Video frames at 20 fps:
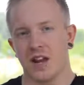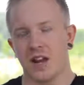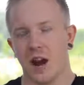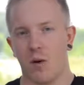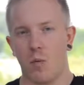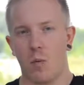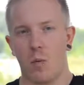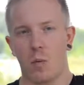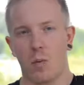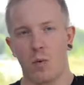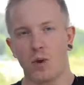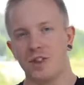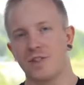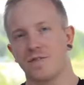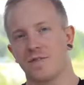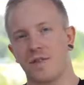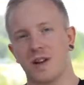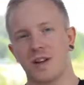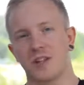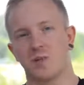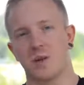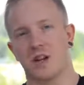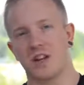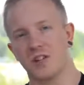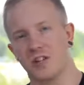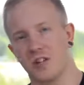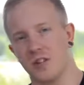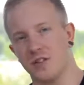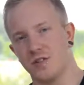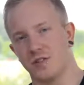Now, one of the things we
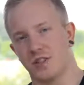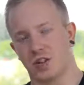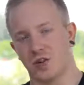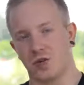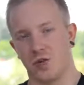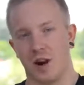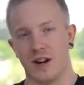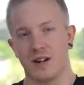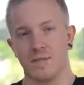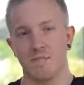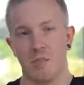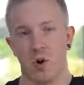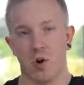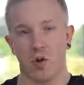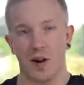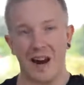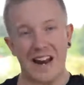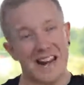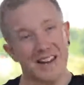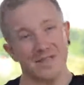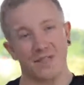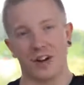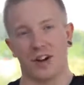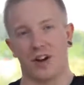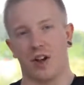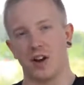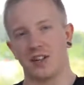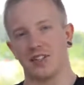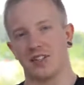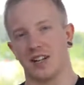can do to create more even
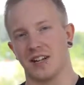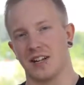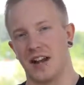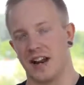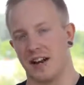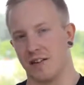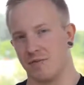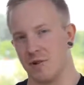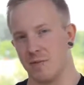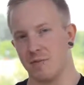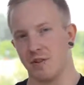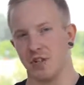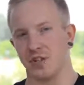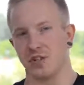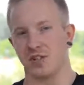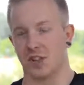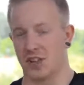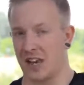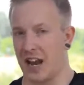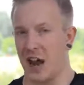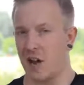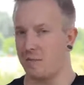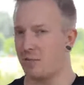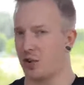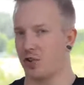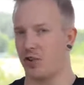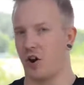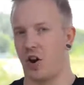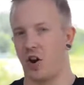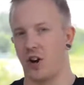lighting in our images, so they haven't
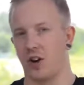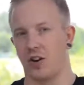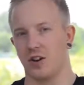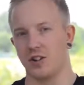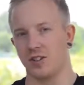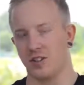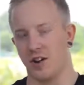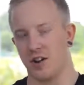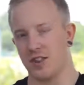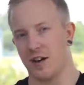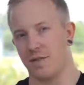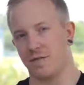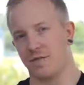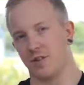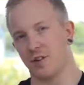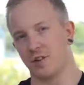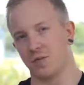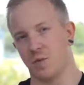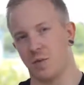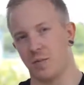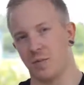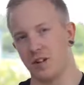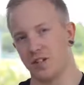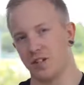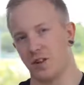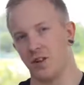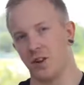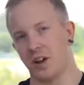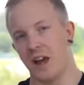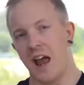got the highlights like that first one we
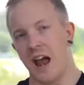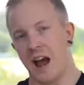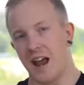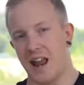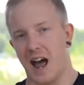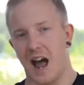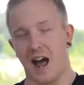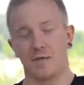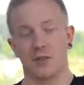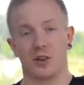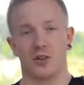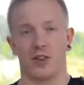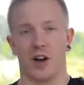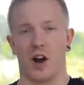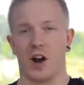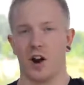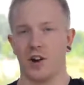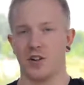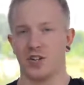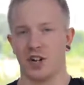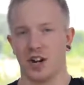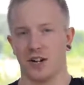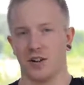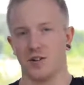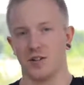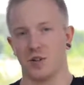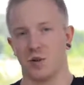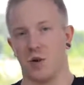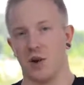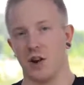took, and they haven't got the harsh
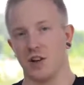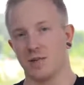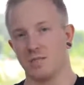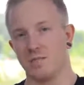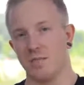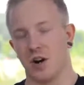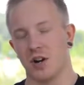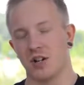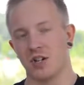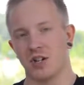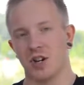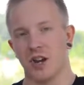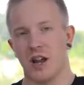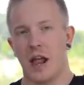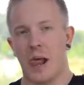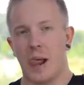shadows quite as much,